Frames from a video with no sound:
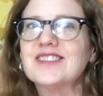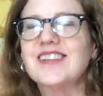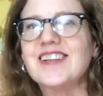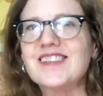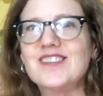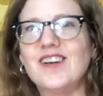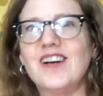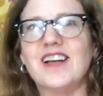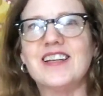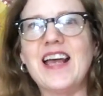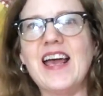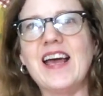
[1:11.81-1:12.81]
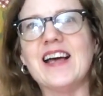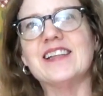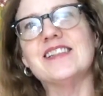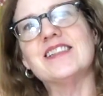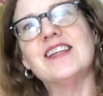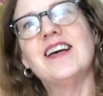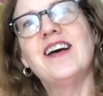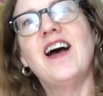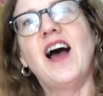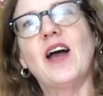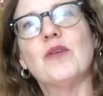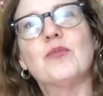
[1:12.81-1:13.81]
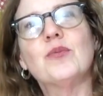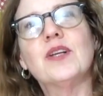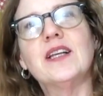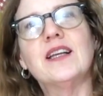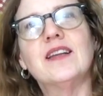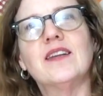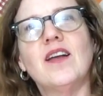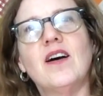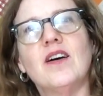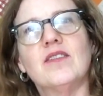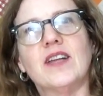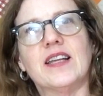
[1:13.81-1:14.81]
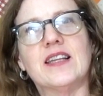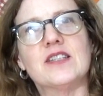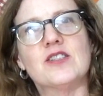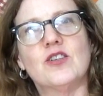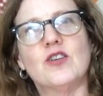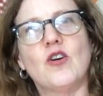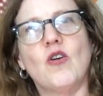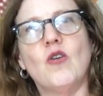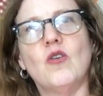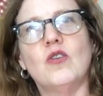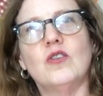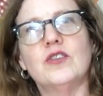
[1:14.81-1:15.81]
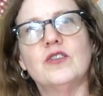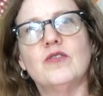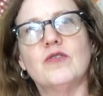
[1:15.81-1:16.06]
I saw it, and I really love like this gold